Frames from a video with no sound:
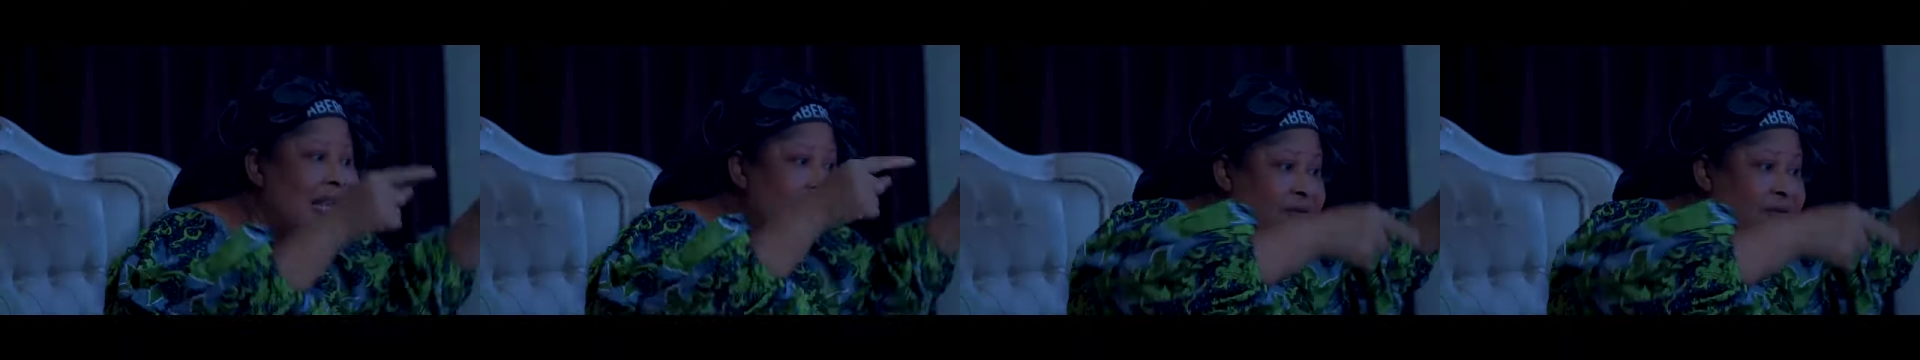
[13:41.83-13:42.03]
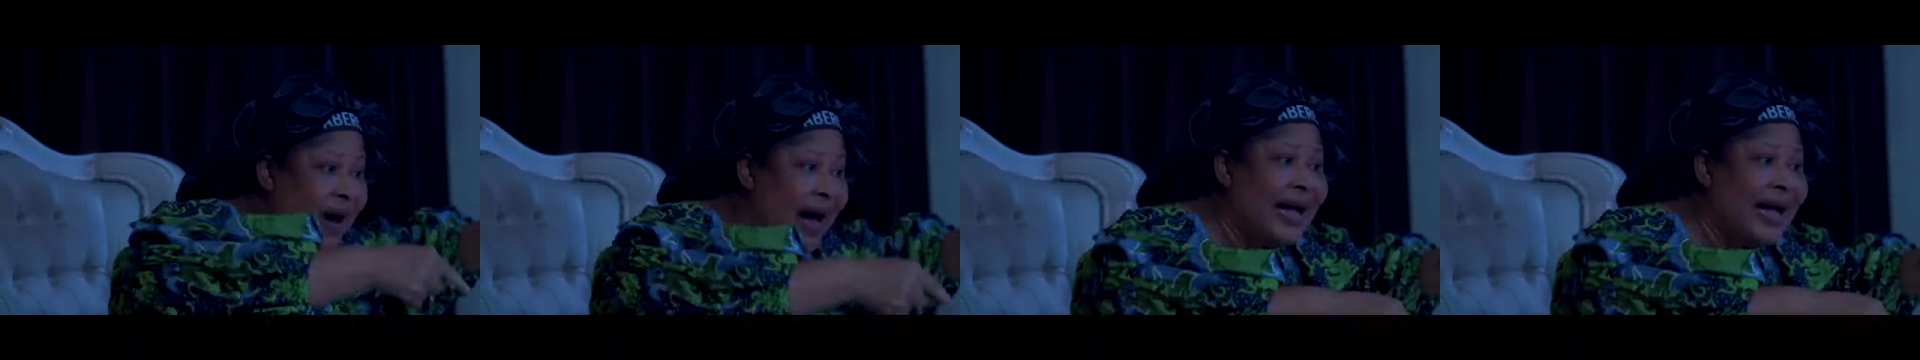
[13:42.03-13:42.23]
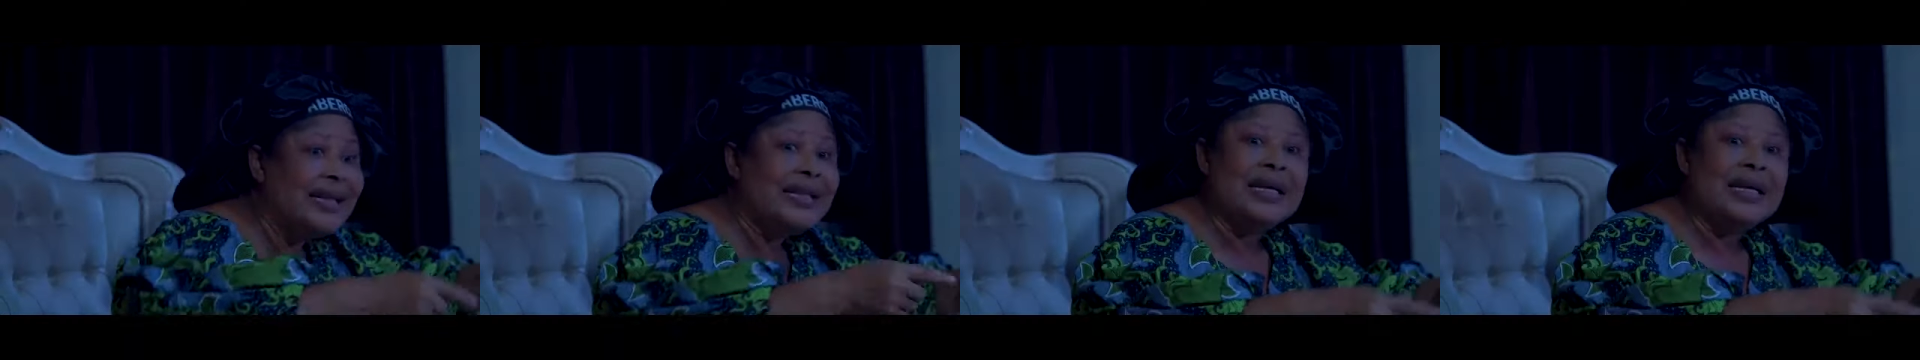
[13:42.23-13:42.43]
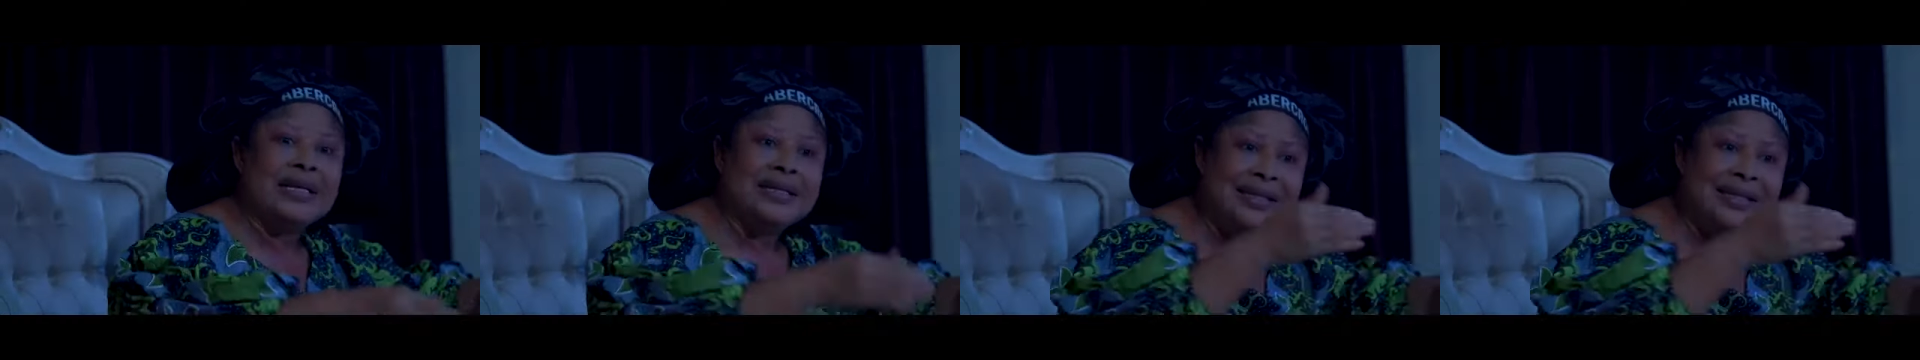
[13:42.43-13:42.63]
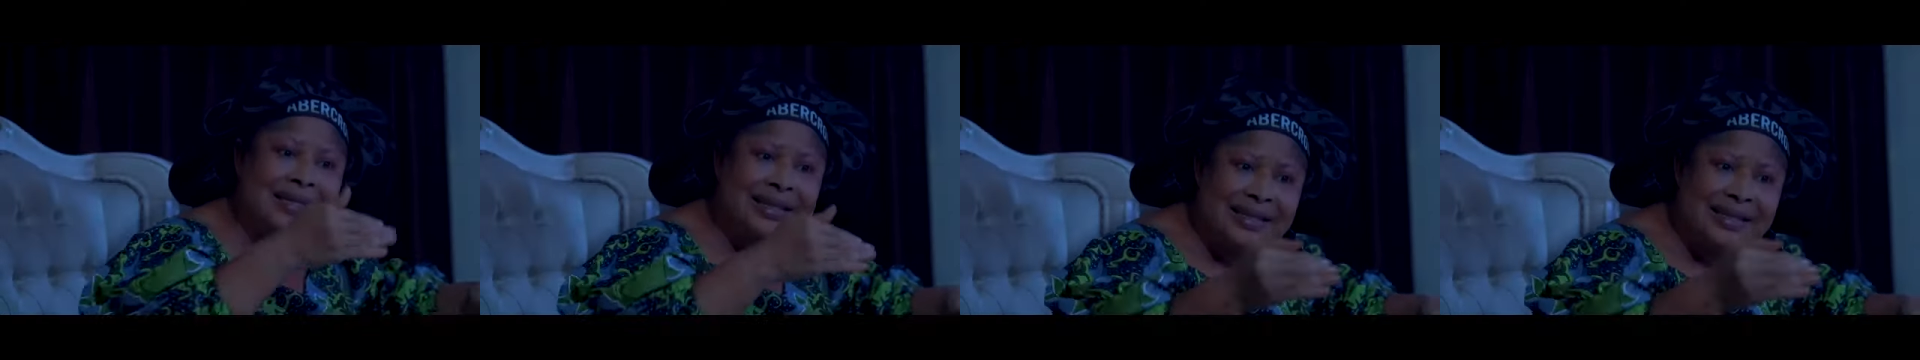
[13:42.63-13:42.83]
Give her.
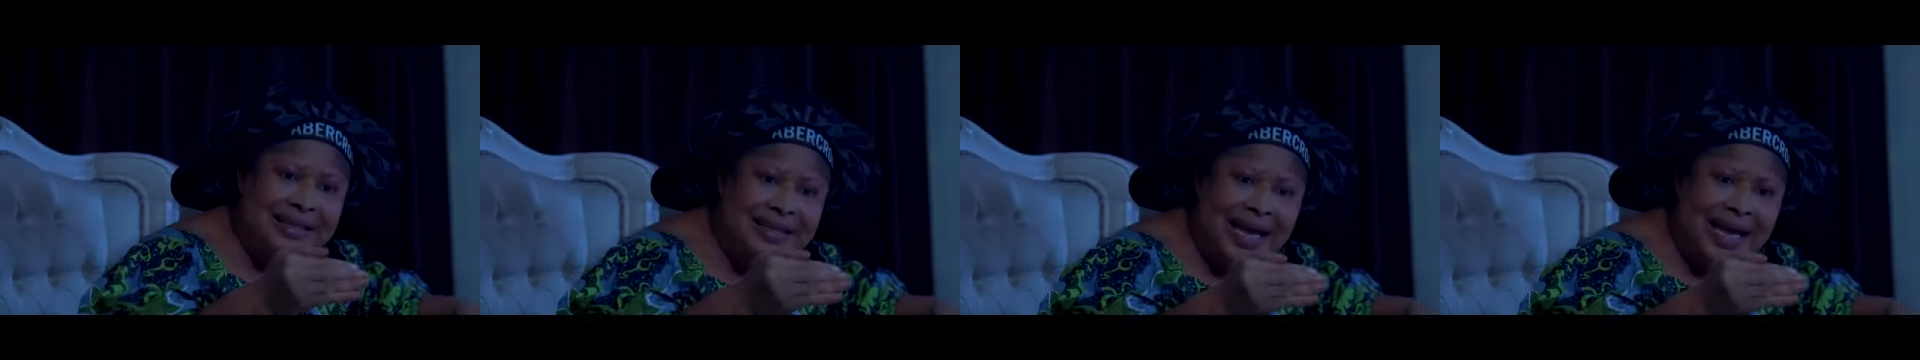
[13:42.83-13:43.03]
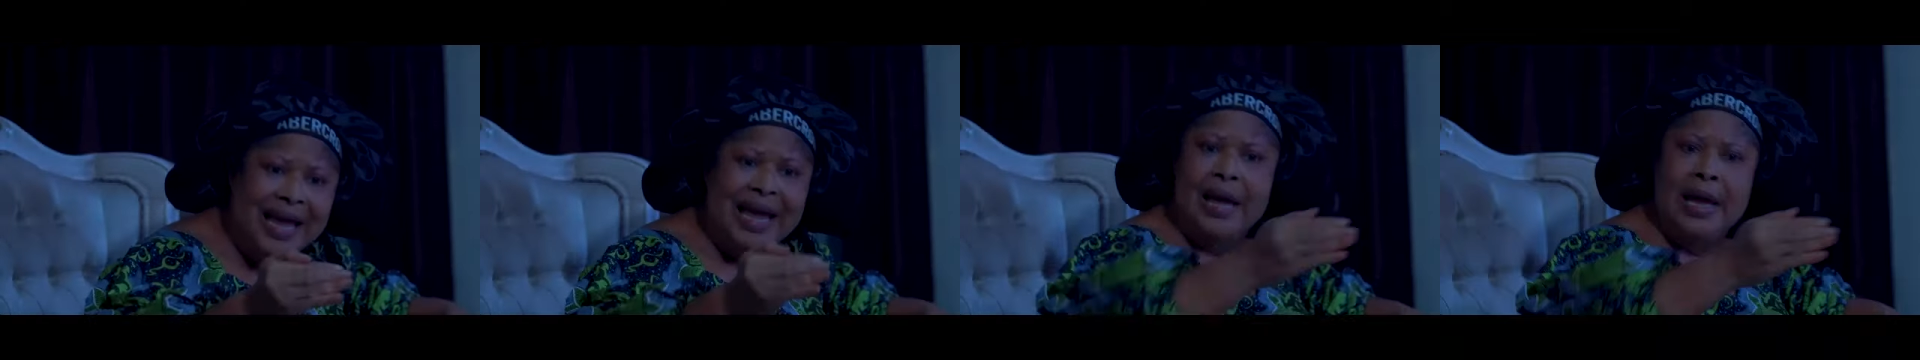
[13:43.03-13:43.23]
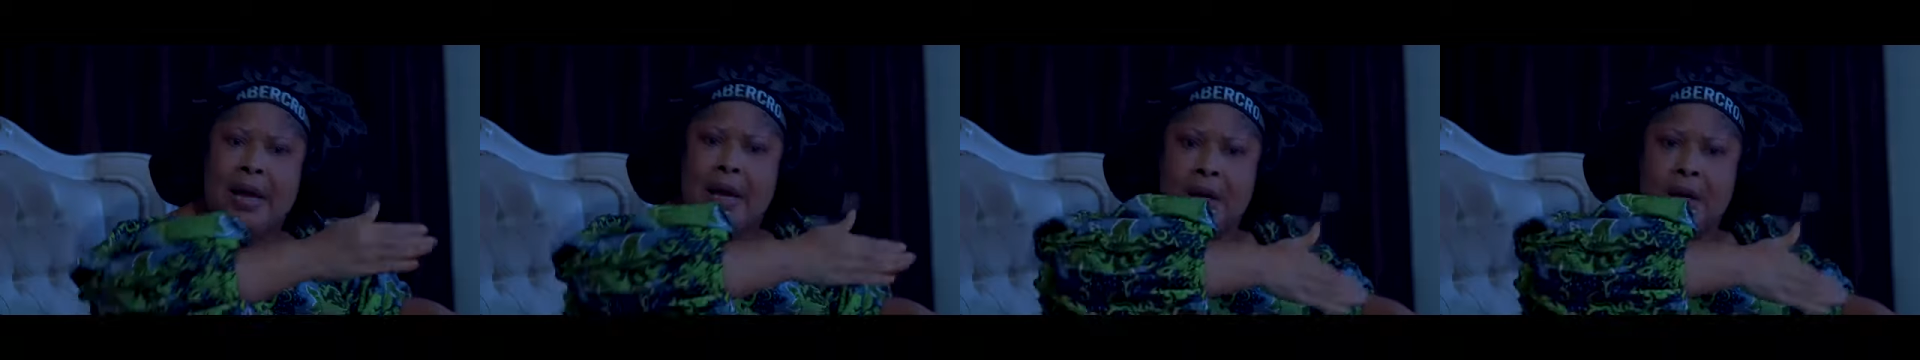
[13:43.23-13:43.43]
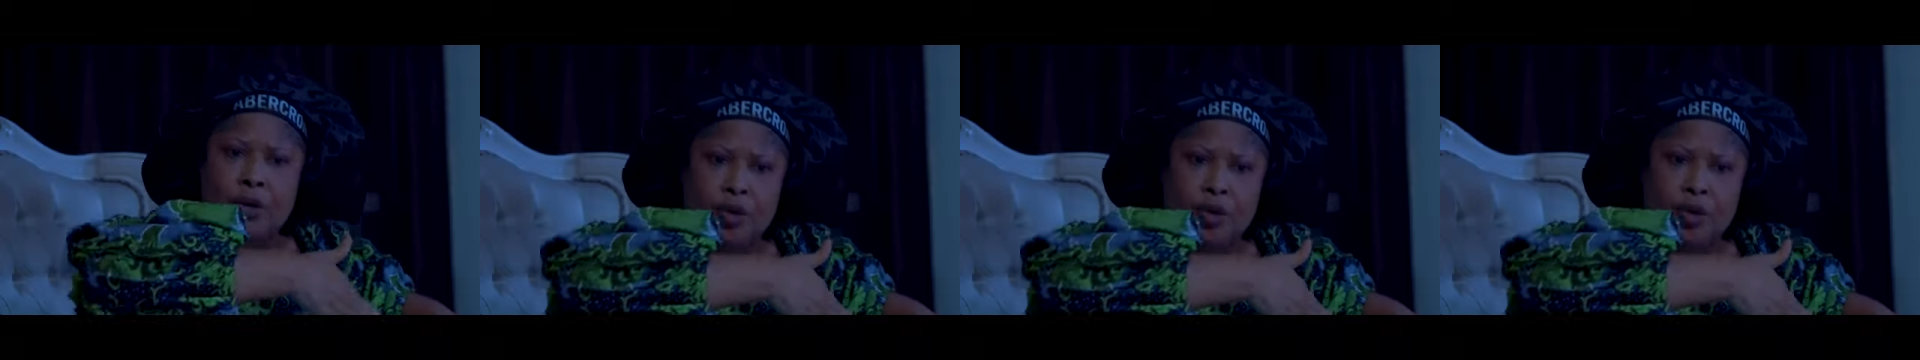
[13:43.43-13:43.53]
Say,